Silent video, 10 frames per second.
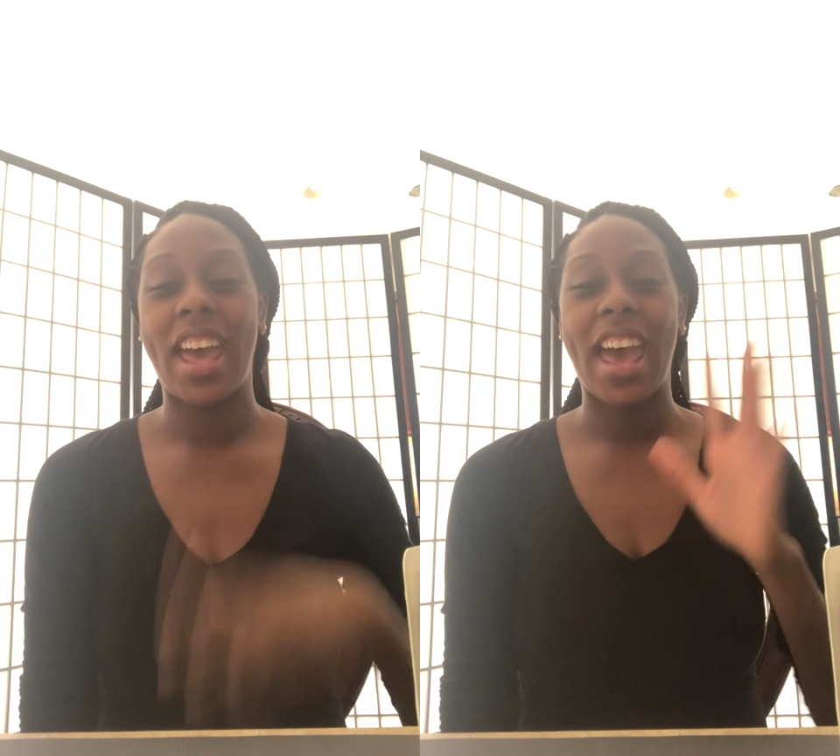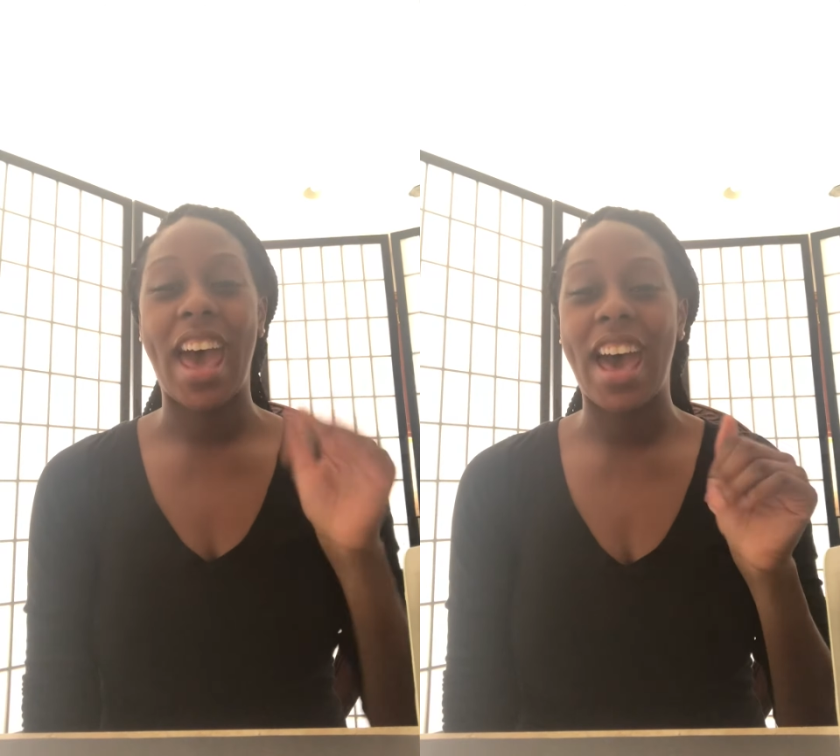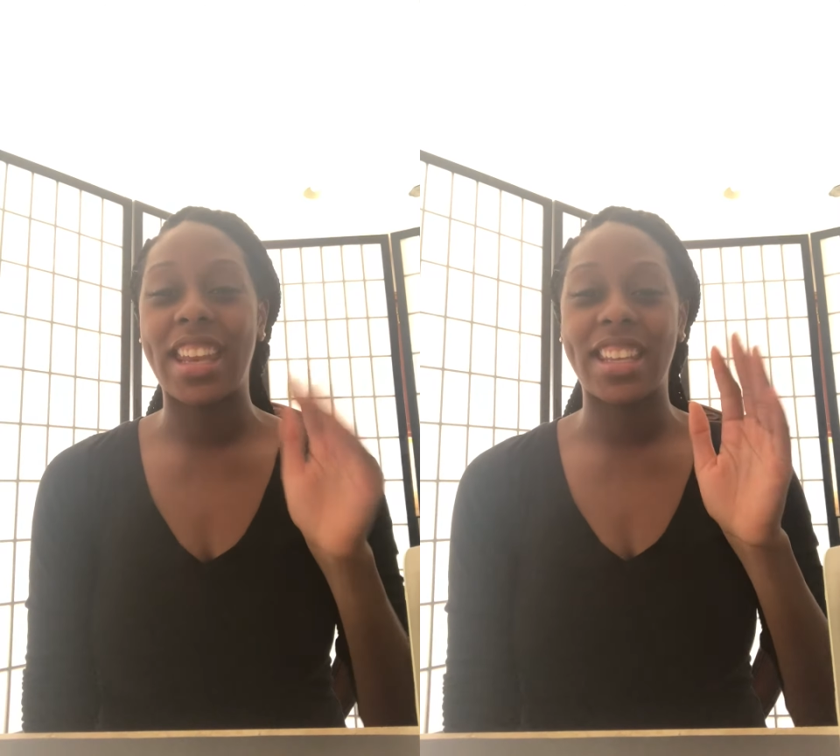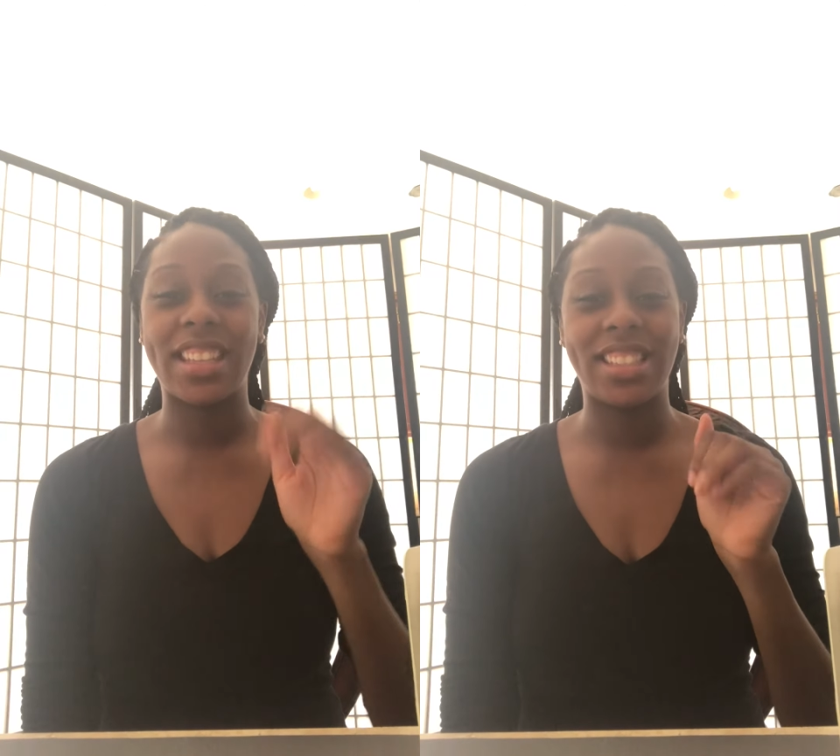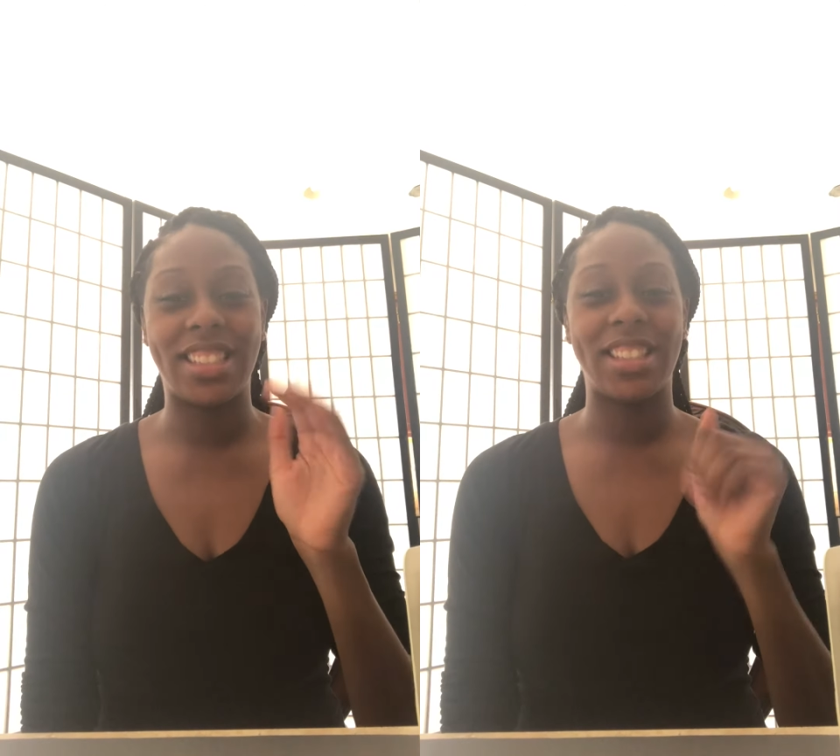How do you
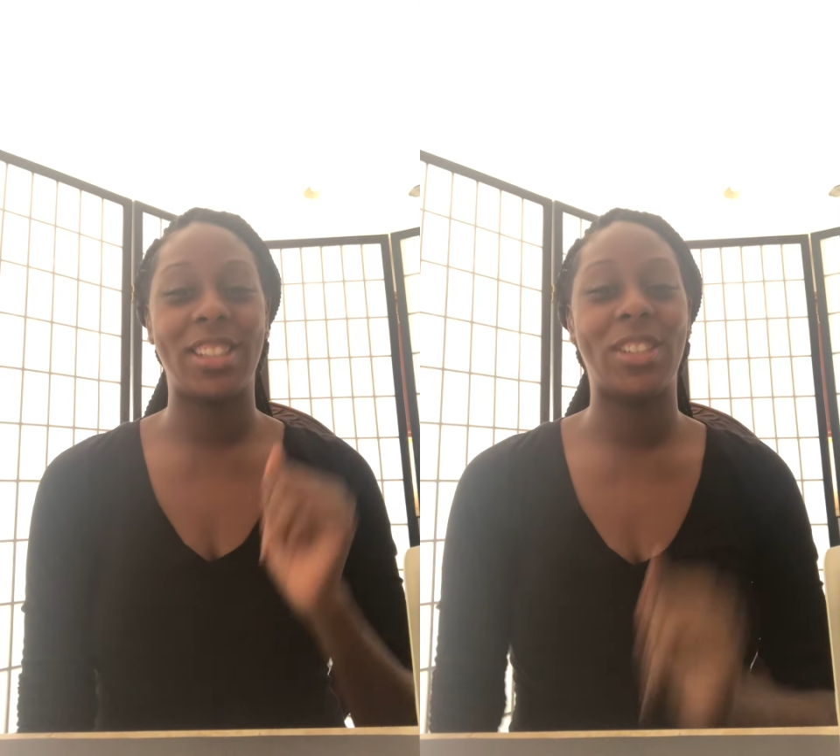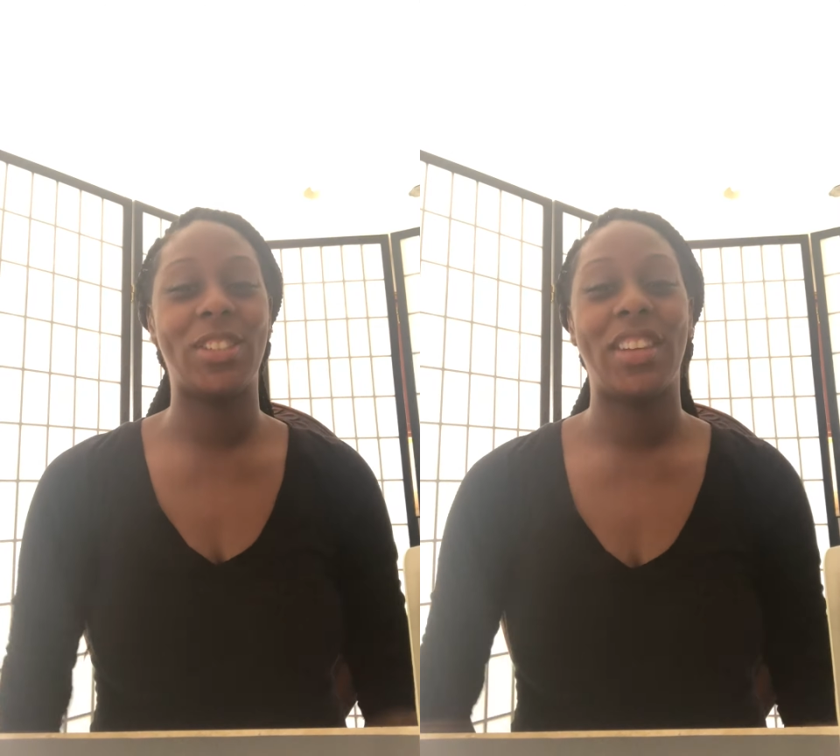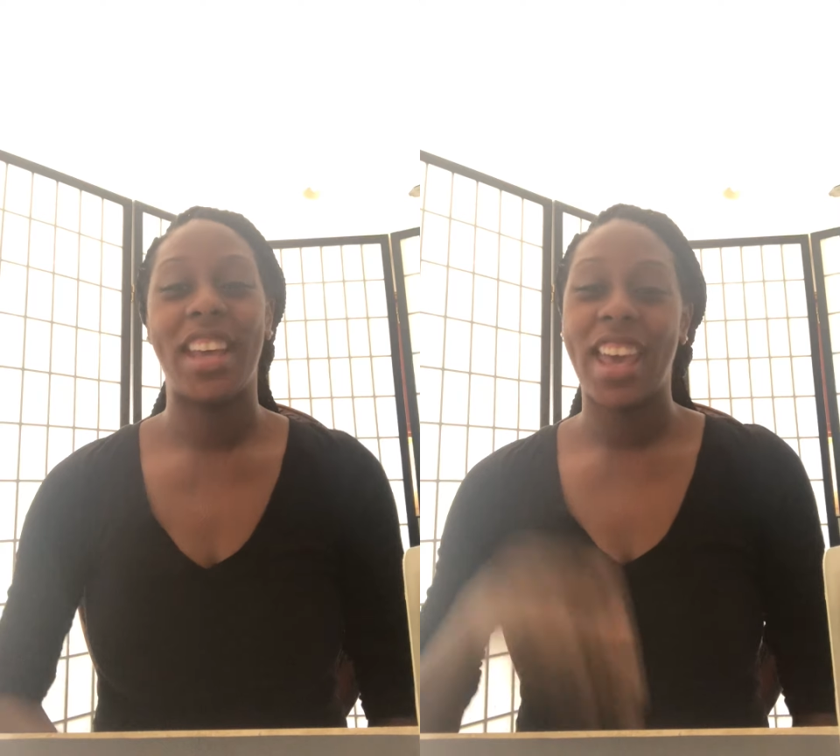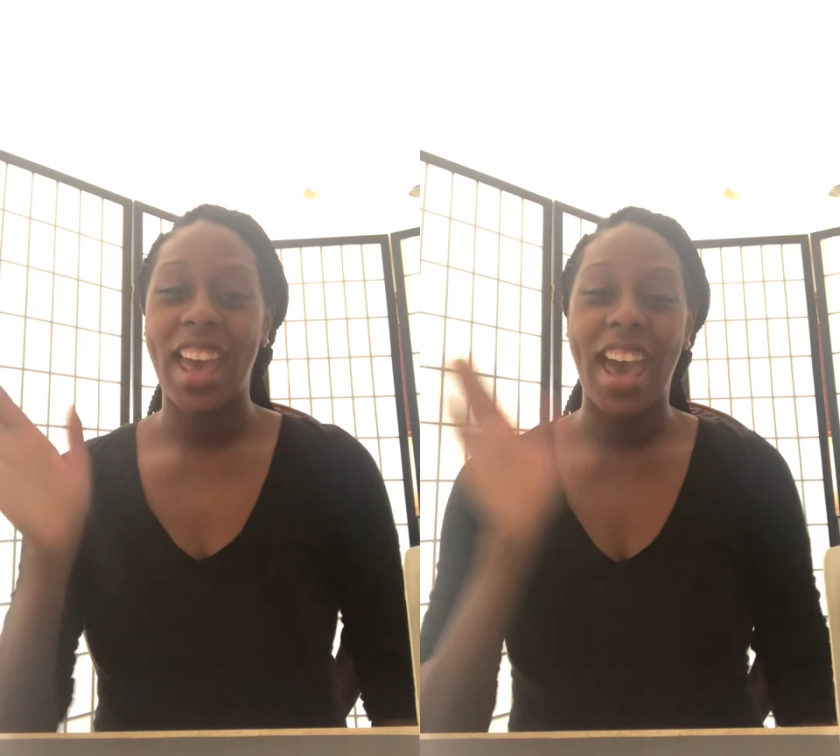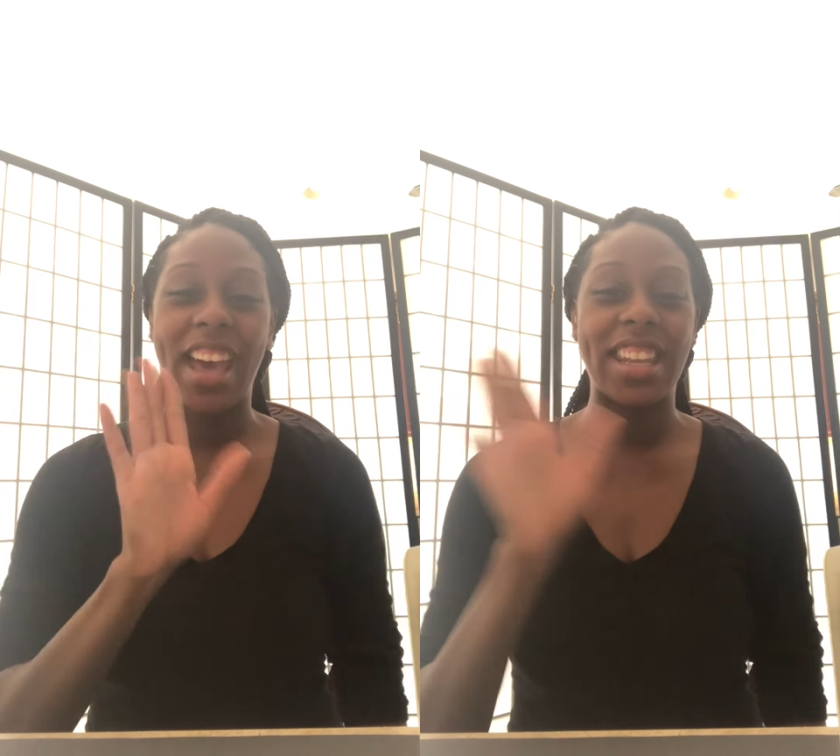do?
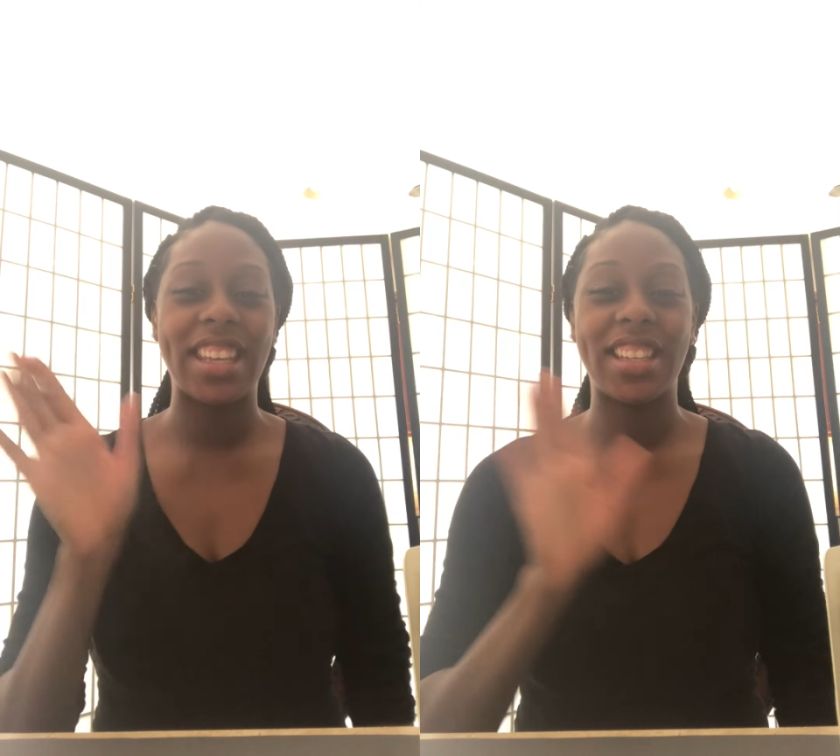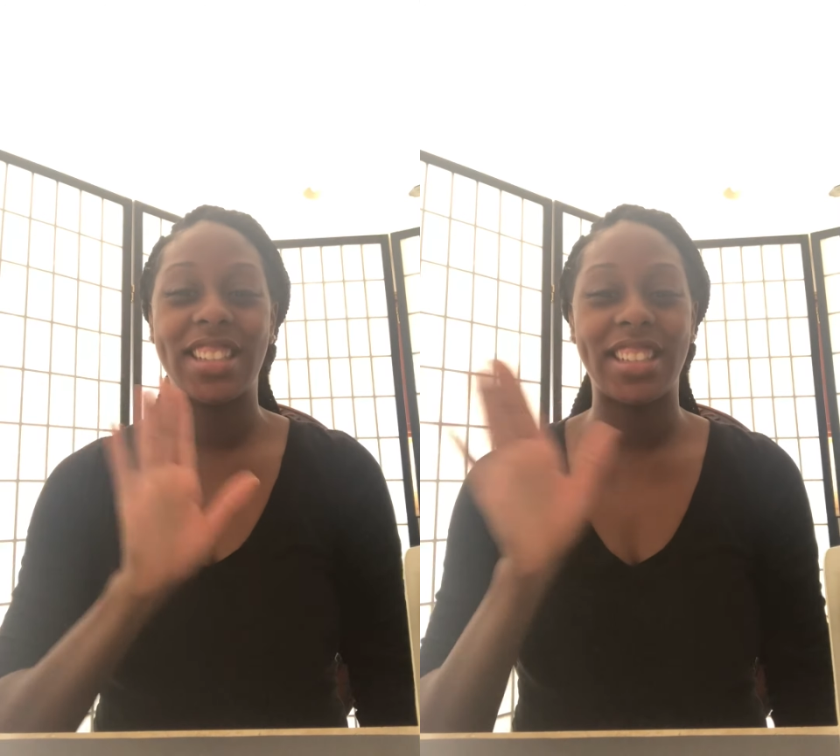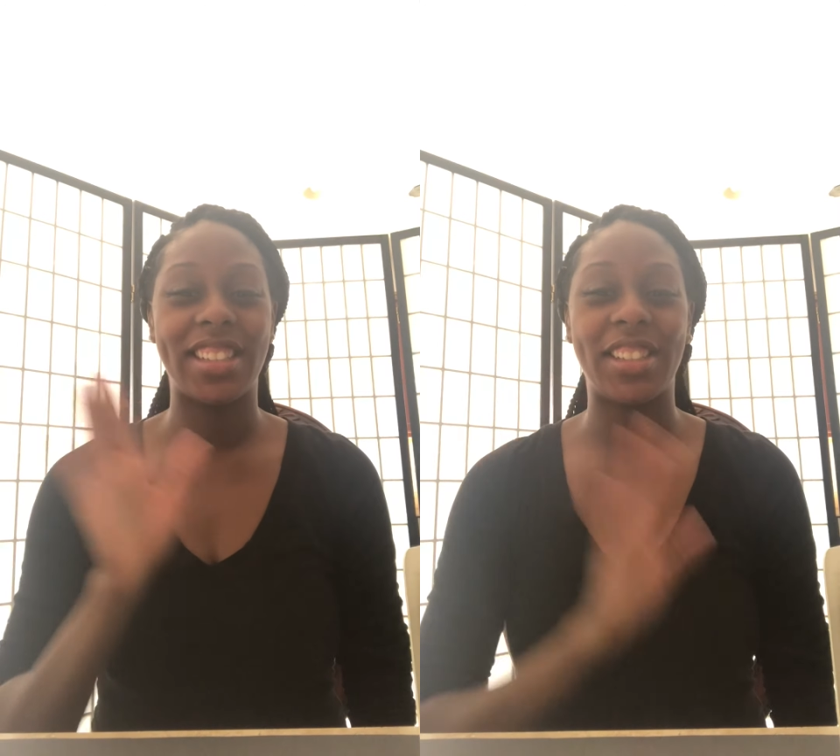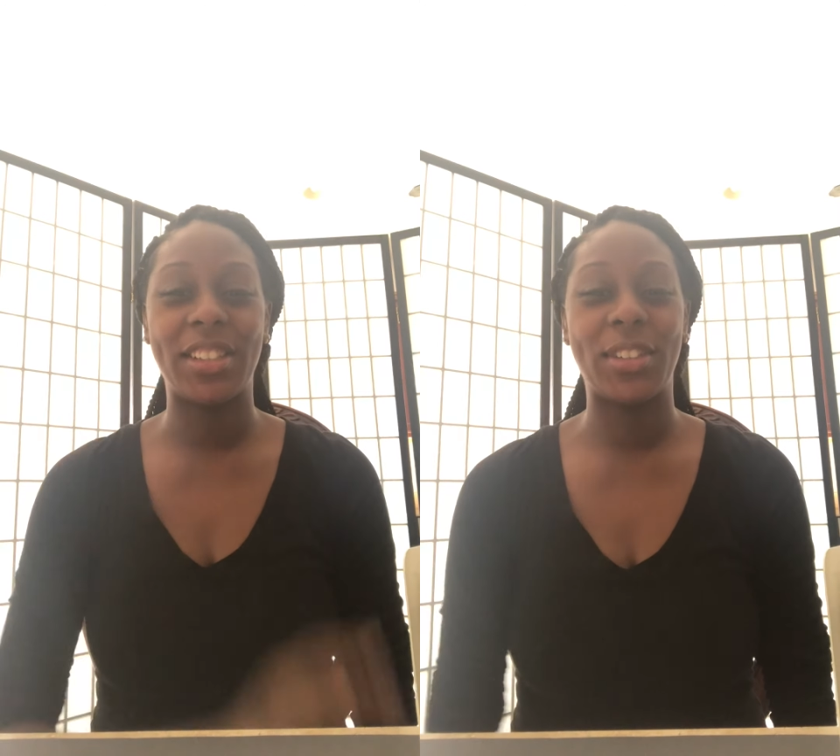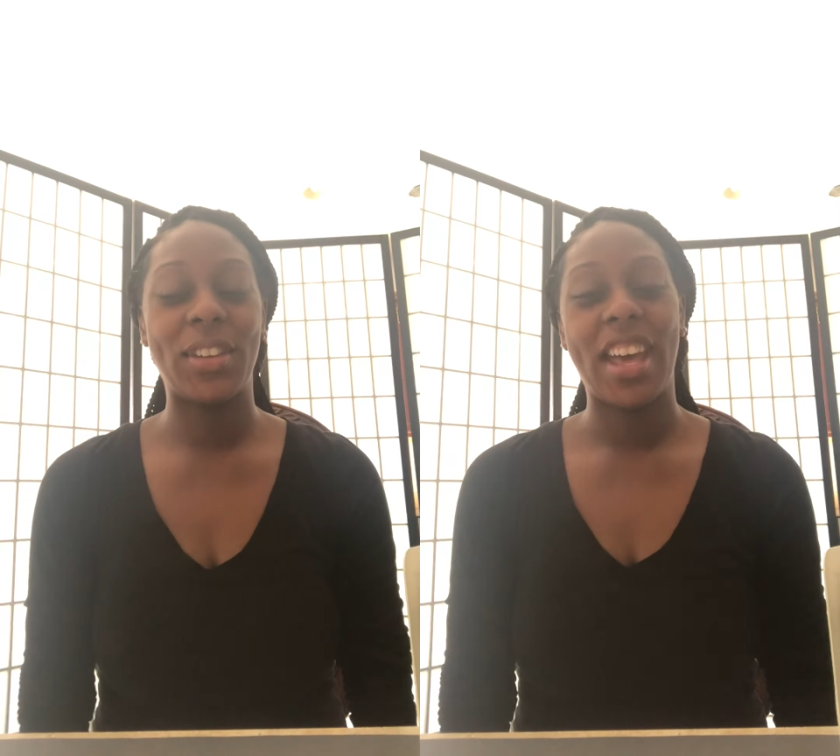How do you do?